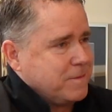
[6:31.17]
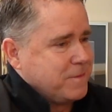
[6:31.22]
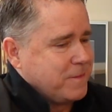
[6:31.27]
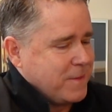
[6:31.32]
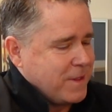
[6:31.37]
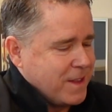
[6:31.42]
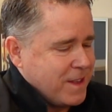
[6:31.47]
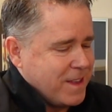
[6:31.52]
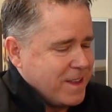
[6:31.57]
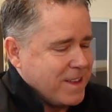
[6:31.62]

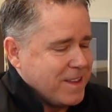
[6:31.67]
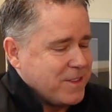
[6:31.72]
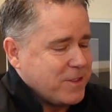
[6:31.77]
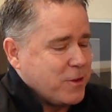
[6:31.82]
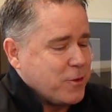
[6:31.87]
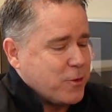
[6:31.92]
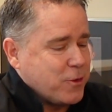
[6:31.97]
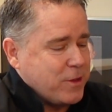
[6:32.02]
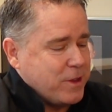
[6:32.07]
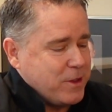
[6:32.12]
It's
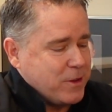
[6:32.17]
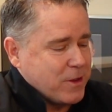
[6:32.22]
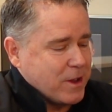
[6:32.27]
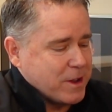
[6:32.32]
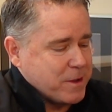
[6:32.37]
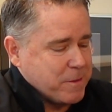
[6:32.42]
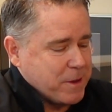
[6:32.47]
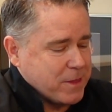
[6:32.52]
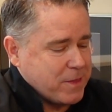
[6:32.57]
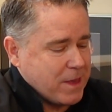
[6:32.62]
interesting you
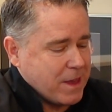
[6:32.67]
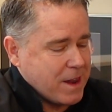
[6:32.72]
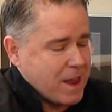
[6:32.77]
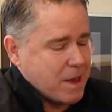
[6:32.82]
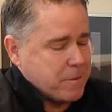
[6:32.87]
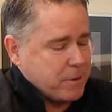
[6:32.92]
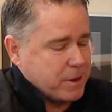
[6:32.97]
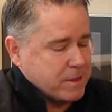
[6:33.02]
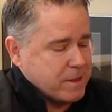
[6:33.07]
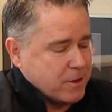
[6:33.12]
talk about that
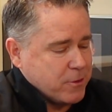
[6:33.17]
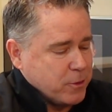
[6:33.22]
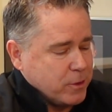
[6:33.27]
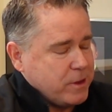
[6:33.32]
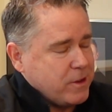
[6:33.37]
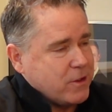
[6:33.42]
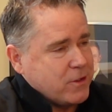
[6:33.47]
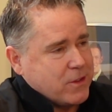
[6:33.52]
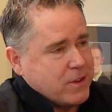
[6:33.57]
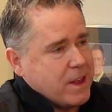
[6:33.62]
happening. That's
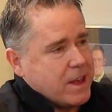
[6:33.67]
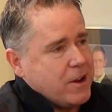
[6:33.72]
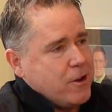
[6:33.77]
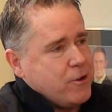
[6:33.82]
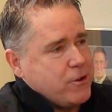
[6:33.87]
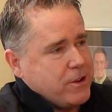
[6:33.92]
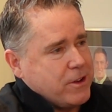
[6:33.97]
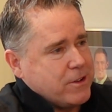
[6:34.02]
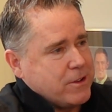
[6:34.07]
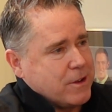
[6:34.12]
really just an
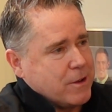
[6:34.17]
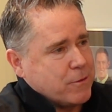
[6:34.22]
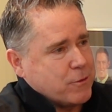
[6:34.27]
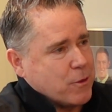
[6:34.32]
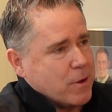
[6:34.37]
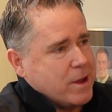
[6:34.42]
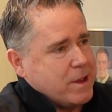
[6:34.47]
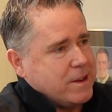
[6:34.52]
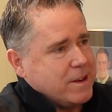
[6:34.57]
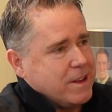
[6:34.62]
energy shift,
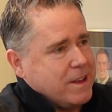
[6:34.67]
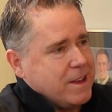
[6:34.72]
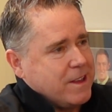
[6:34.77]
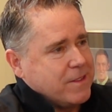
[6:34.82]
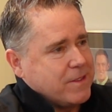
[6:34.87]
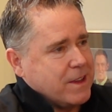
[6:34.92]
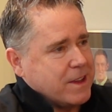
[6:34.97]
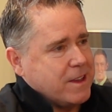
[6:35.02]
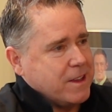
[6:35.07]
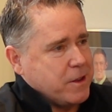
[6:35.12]
right?
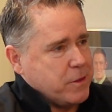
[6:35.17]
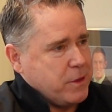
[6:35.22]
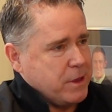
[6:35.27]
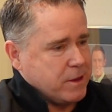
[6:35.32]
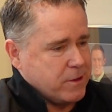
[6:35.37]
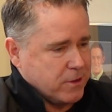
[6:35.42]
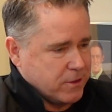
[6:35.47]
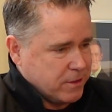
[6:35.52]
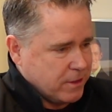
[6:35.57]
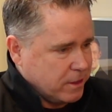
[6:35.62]
That kind of thing,
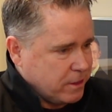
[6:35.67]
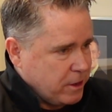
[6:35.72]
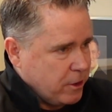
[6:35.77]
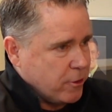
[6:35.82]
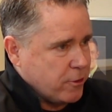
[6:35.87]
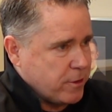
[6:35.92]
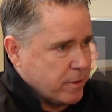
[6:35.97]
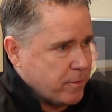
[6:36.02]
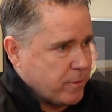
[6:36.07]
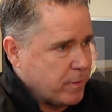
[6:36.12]
just the
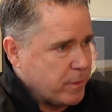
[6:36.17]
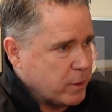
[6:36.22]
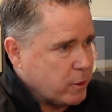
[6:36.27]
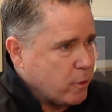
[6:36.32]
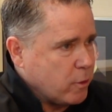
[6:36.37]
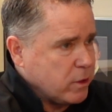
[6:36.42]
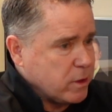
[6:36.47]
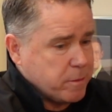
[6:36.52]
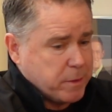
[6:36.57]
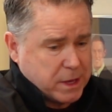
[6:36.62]
leadership from the
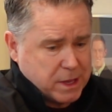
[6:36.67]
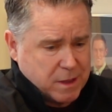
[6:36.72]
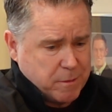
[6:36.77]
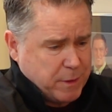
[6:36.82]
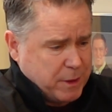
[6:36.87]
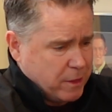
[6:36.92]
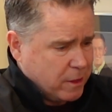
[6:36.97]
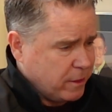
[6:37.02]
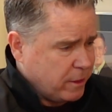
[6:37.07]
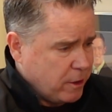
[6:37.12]
goalie, but it could
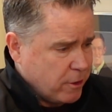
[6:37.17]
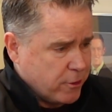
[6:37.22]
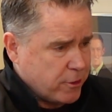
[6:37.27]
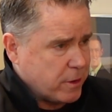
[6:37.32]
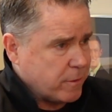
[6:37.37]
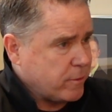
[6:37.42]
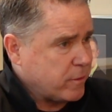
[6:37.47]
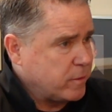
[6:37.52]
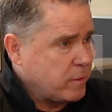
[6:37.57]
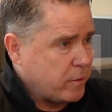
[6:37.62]
be the
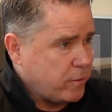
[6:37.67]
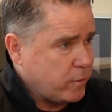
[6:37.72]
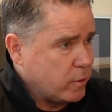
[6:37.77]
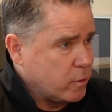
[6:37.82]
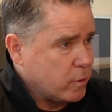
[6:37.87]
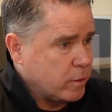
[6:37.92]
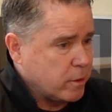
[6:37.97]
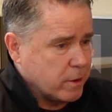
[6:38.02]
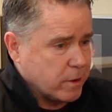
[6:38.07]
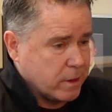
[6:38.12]
leadership from a
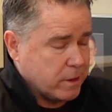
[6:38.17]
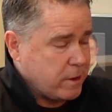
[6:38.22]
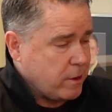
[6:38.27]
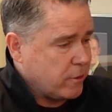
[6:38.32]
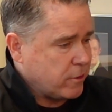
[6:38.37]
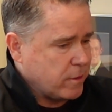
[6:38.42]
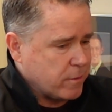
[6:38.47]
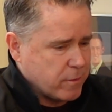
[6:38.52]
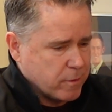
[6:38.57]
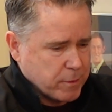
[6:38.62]
forward or the
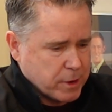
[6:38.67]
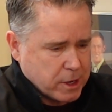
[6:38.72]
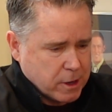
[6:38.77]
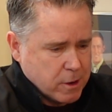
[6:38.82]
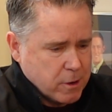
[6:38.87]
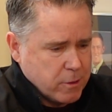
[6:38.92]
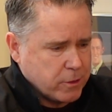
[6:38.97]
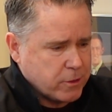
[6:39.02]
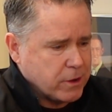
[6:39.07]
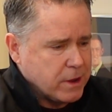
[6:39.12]
leadership from a
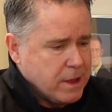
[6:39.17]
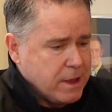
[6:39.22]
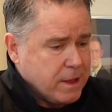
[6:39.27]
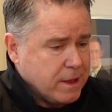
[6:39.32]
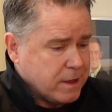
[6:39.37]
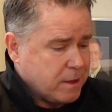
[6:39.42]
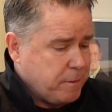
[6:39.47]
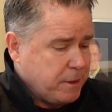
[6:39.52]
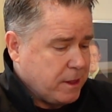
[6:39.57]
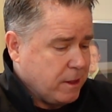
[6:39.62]
coach.
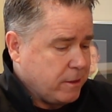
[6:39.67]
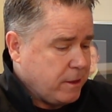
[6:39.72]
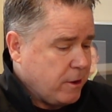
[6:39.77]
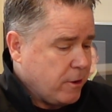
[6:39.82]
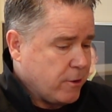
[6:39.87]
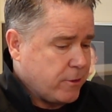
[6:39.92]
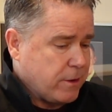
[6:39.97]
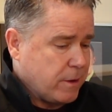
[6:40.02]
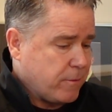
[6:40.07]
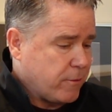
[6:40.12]
It could be the
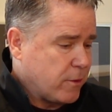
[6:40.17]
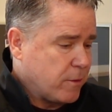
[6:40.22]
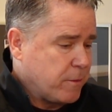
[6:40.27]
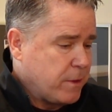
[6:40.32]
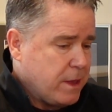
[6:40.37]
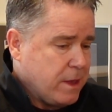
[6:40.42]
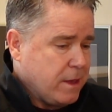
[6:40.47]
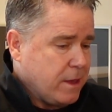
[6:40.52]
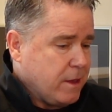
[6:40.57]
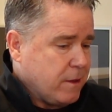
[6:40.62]
leadership from
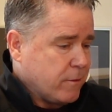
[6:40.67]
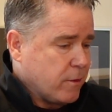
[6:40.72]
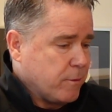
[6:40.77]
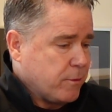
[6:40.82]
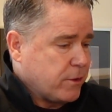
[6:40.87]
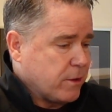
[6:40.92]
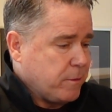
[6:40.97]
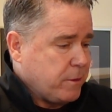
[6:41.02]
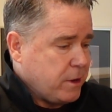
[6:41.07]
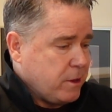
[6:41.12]

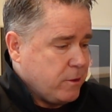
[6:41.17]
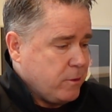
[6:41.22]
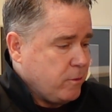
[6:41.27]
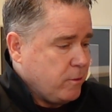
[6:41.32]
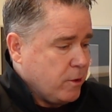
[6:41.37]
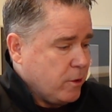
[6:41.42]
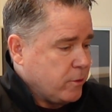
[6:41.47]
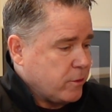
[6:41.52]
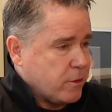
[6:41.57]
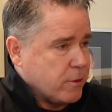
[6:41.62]
somebody who
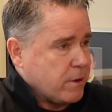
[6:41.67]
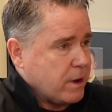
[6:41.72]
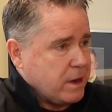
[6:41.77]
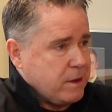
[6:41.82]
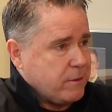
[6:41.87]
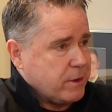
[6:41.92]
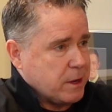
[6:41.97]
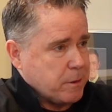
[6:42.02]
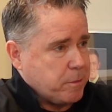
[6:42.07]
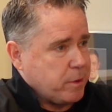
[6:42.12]
knows they're not
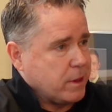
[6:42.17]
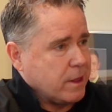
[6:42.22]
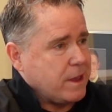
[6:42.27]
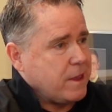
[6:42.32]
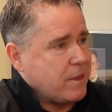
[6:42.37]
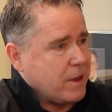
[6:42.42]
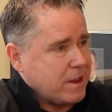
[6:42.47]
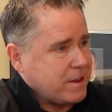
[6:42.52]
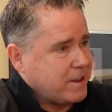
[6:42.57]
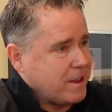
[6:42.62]
even going to play
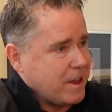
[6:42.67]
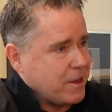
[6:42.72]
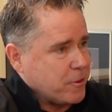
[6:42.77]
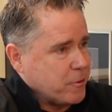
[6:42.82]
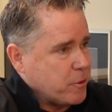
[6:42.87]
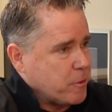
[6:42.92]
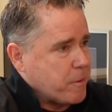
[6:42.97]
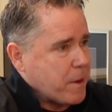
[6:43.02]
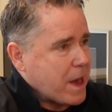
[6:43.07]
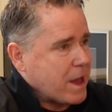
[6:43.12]
that day.
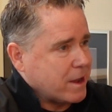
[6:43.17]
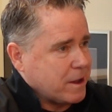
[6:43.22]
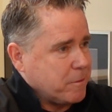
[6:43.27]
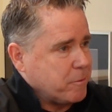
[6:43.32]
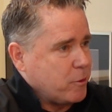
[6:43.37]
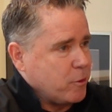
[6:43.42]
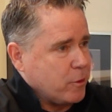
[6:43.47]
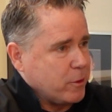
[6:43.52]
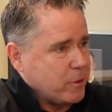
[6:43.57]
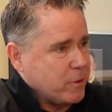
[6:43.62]
They're the backup
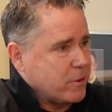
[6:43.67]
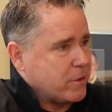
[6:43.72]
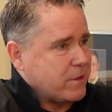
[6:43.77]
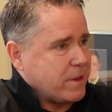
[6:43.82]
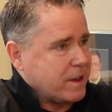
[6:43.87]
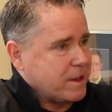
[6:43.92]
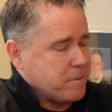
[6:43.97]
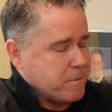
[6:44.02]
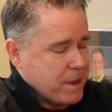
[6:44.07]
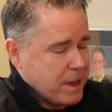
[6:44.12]
goalie or the
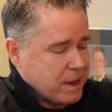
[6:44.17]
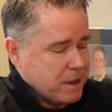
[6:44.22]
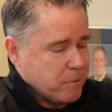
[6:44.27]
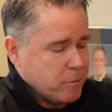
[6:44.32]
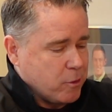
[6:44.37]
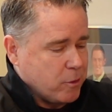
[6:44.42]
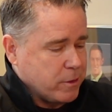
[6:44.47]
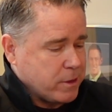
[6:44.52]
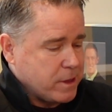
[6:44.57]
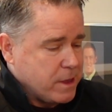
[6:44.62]
second backup
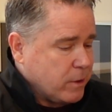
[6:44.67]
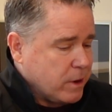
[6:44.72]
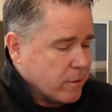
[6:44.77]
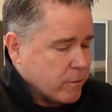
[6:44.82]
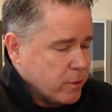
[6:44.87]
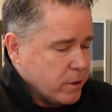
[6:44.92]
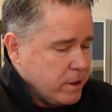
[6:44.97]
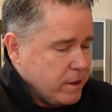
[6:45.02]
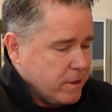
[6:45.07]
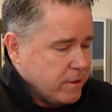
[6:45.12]
goalie.
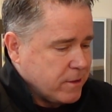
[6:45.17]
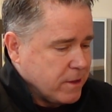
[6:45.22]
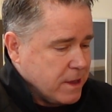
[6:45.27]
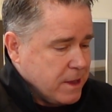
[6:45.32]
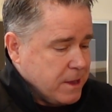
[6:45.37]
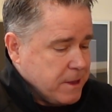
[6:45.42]
Whatever it is,